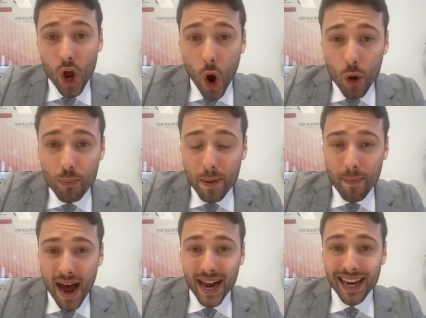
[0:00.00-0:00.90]
the
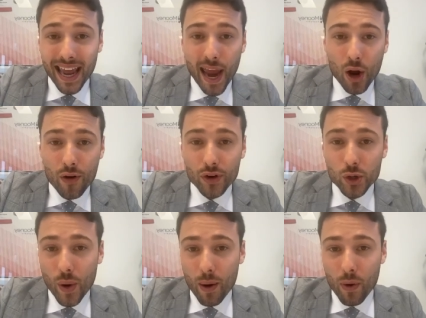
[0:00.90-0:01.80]
open market, head over
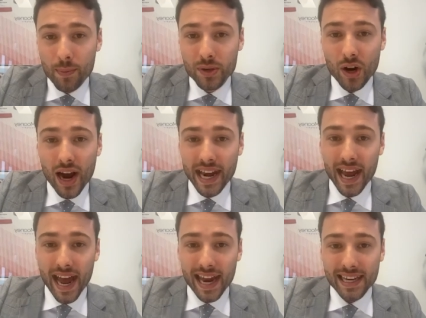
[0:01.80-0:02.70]
to our website
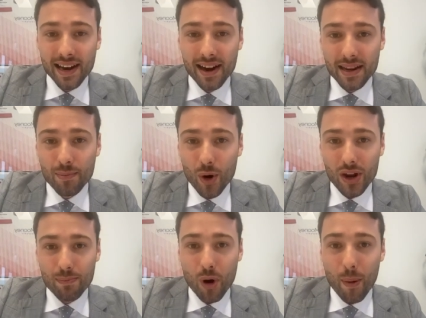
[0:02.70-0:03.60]
at
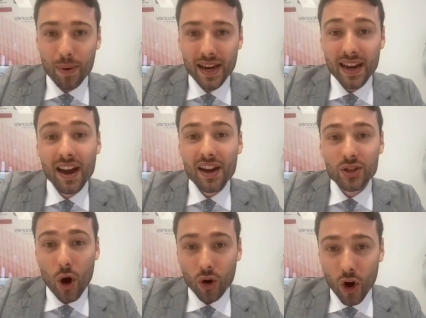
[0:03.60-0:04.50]

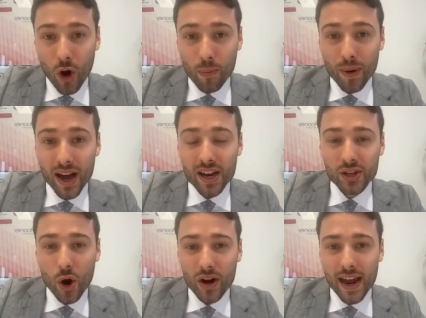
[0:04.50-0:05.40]

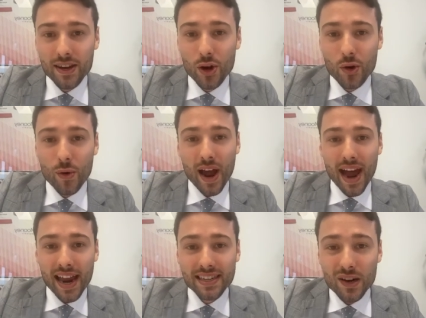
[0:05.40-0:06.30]
yiannimooneyproperty.com.au
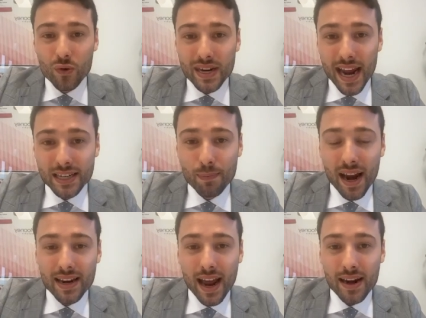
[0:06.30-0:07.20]
and until next
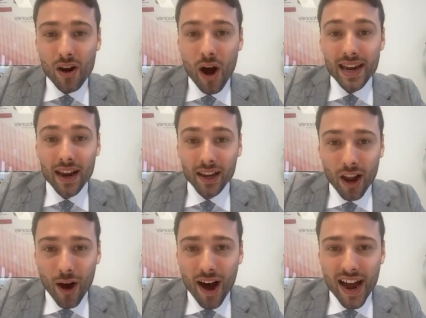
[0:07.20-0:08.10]
Monday night,
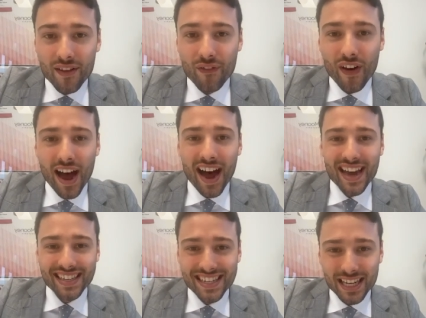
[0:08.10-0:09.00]
live,
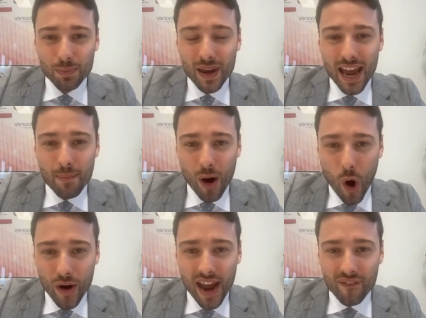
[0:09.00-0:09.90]
uh, 6 p.m.
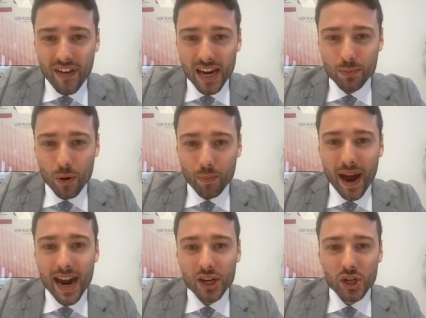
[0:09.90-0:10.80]
on our Facebook
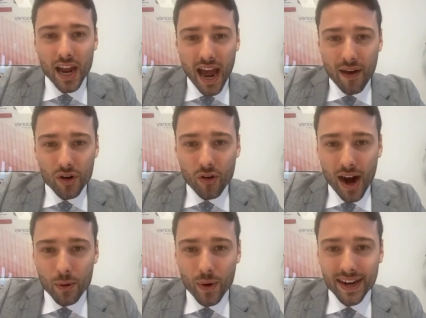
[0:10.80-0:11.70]
page. Have a
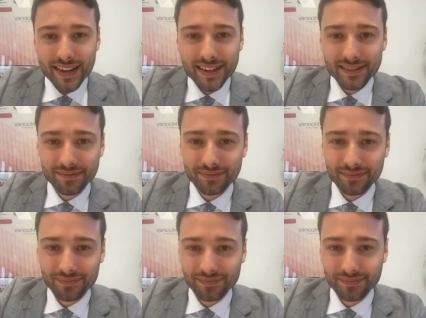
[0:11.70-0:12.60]
great
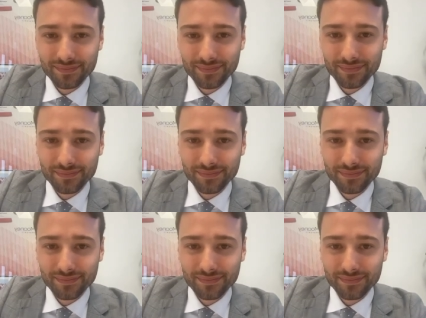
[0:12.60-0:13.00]
week.